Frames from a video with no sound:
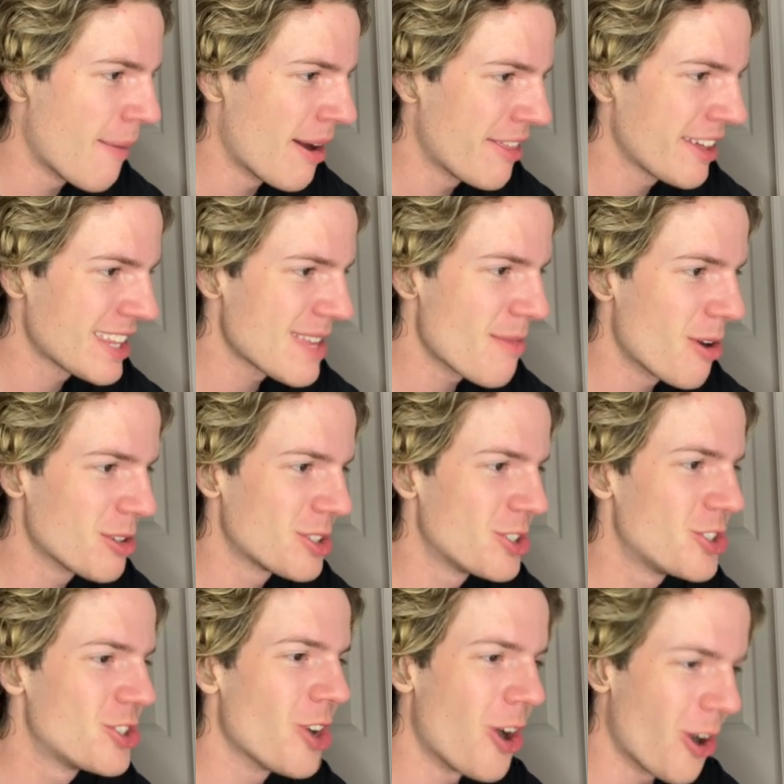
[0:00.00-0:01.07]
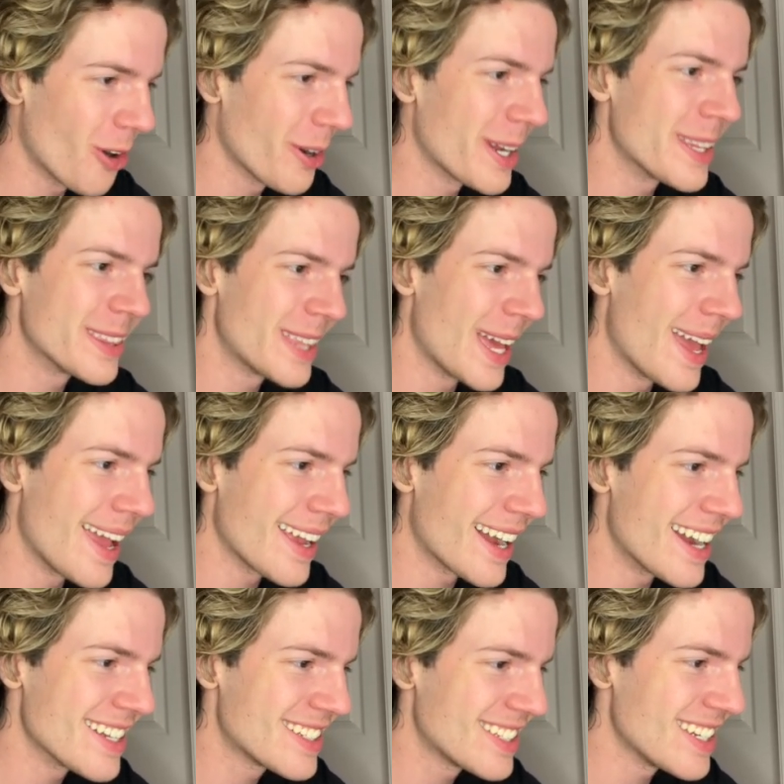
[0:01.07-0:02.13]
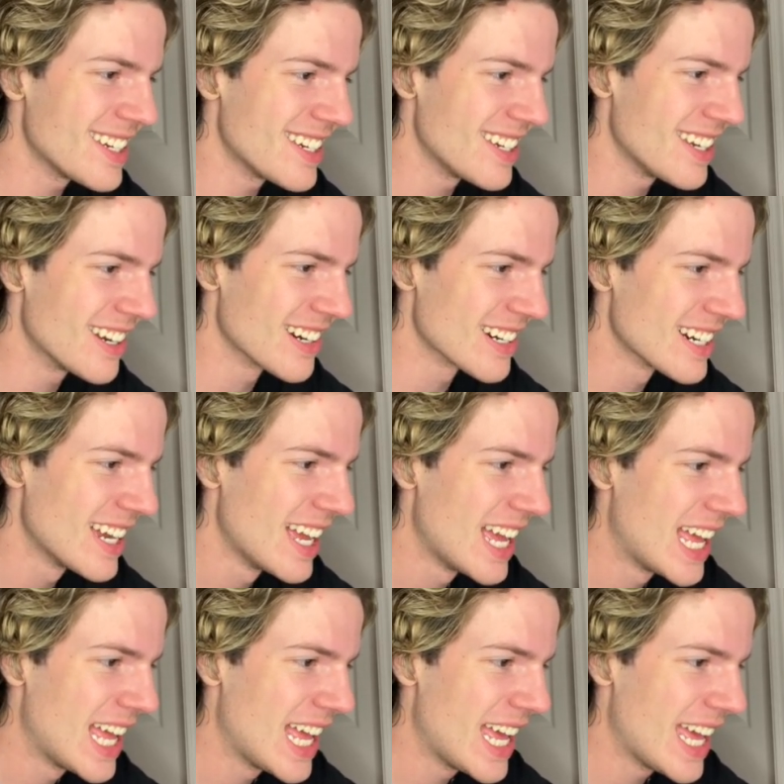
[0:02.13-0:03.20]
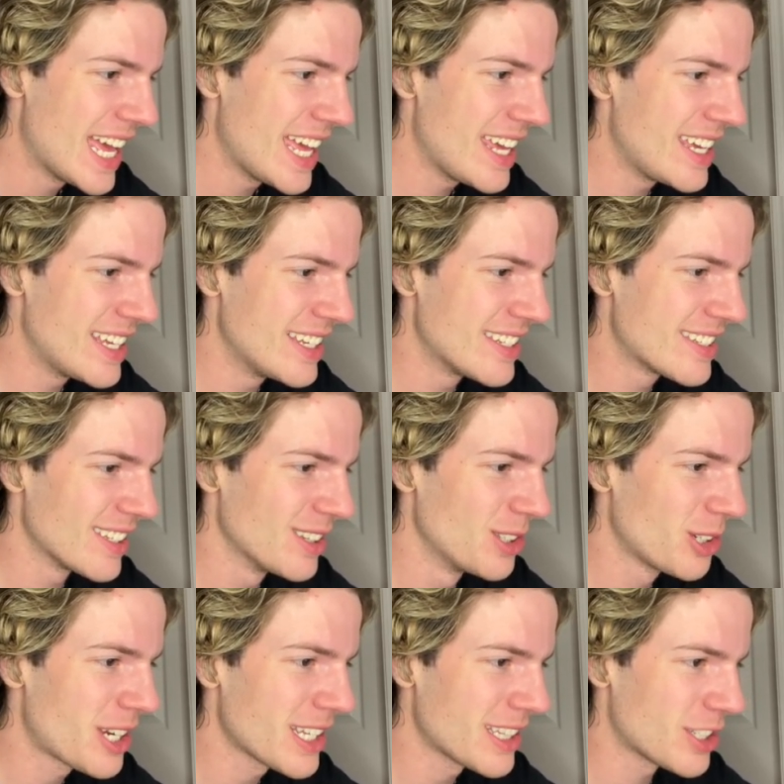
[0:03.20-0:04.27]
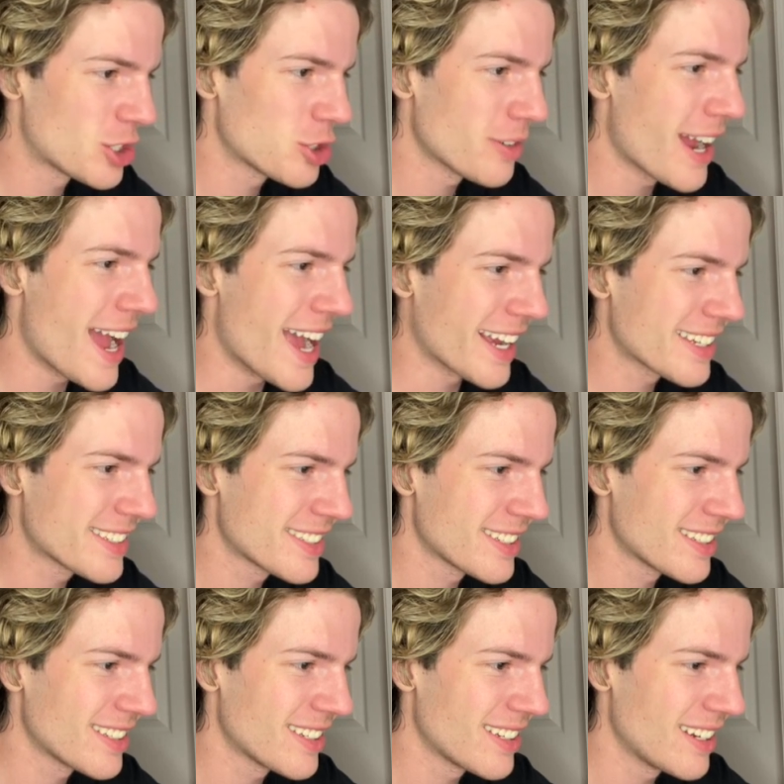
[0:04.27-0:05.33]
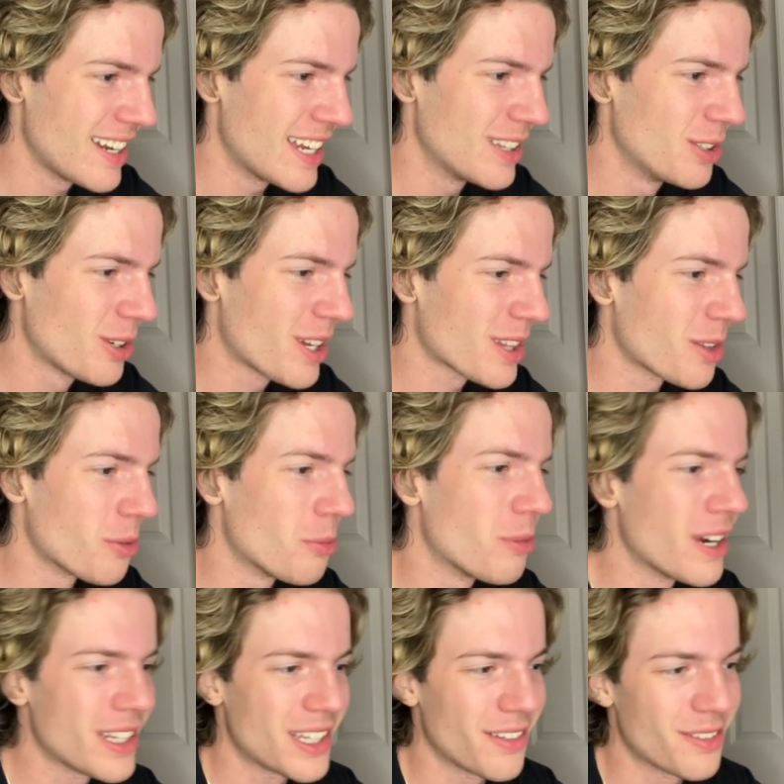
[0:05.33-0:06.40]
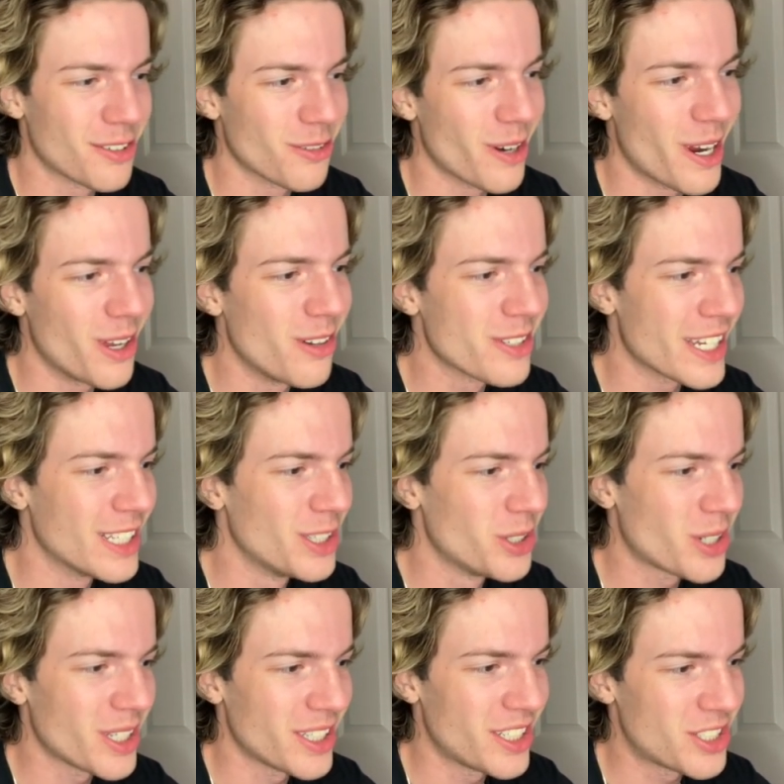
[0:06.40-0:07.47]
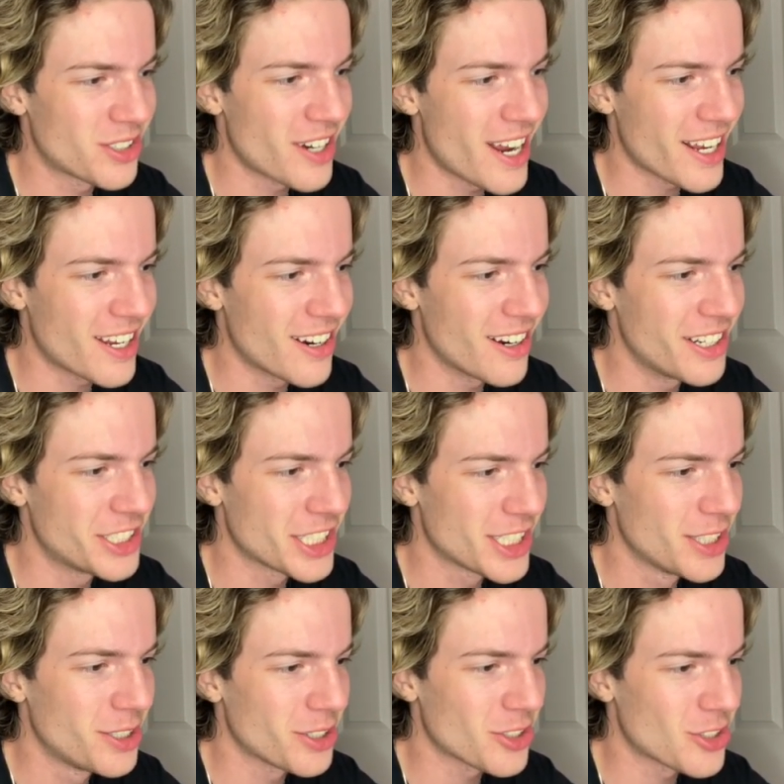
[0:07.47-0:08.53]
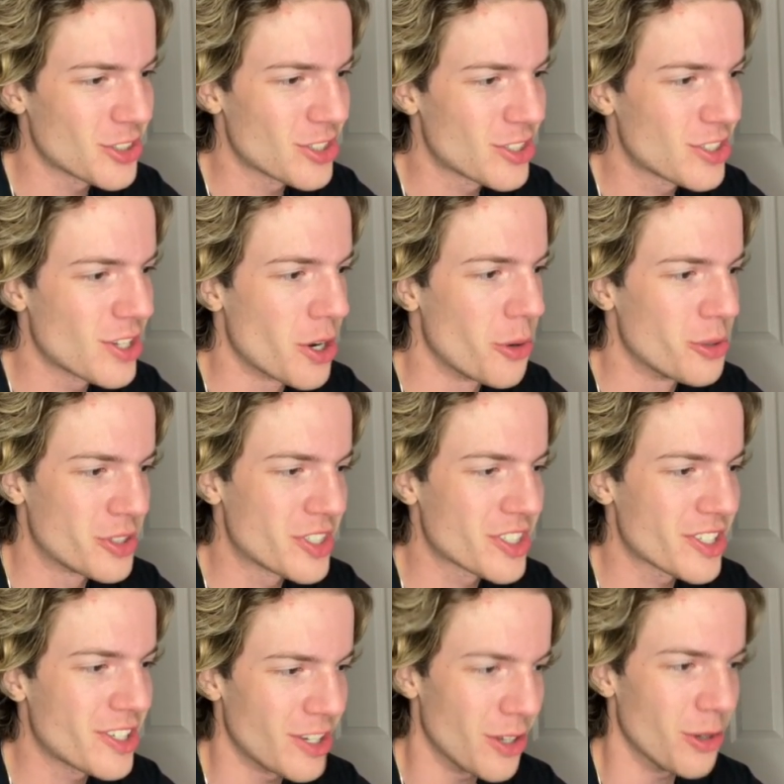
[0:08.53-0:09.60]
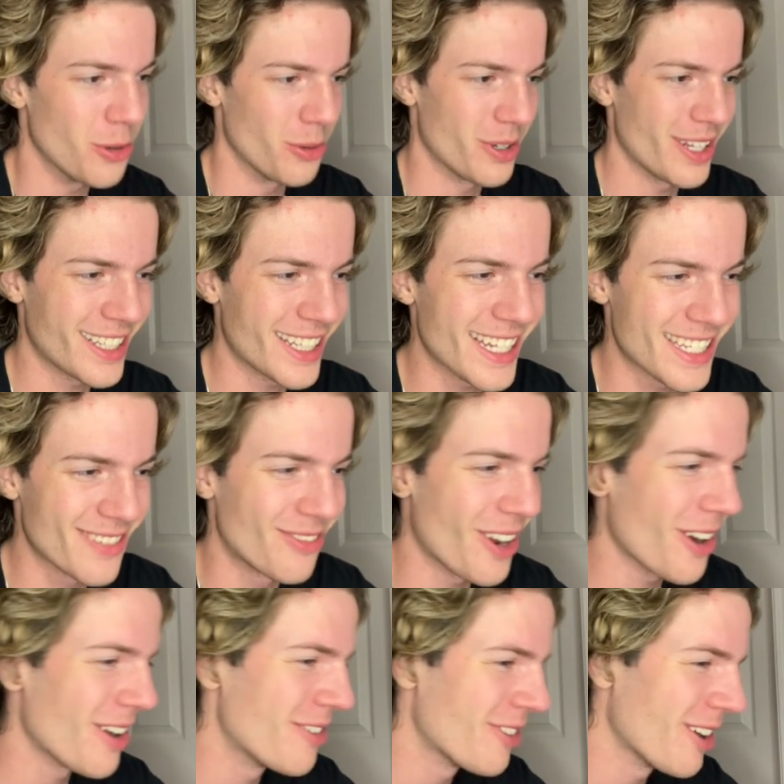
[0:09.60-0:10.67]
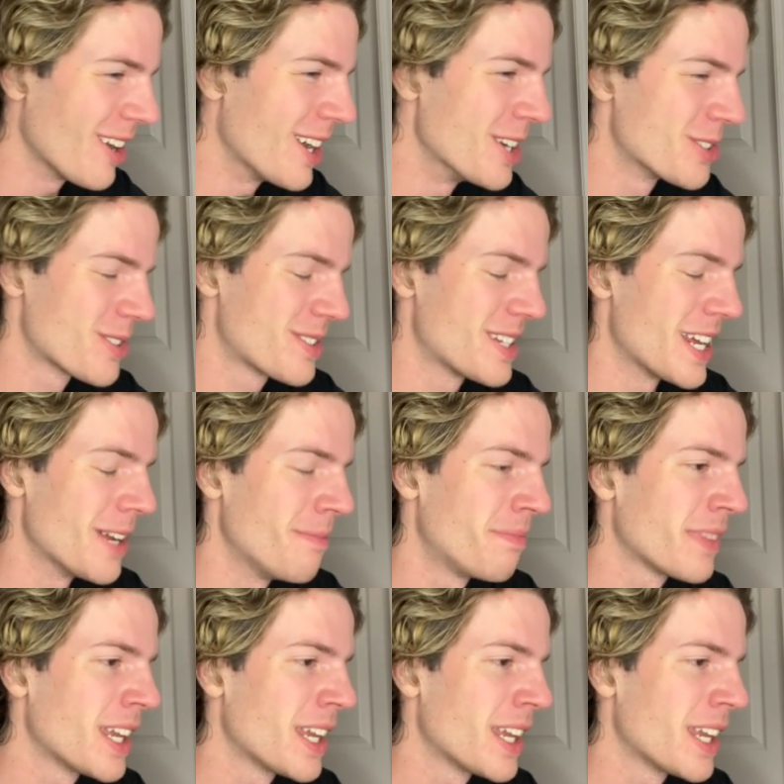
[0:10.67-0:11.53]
I think the most jarring thing I see here is look at the tracks. And look at the width of the rails, and look at the track here. It just looks so skewed. Like, very, very interesting.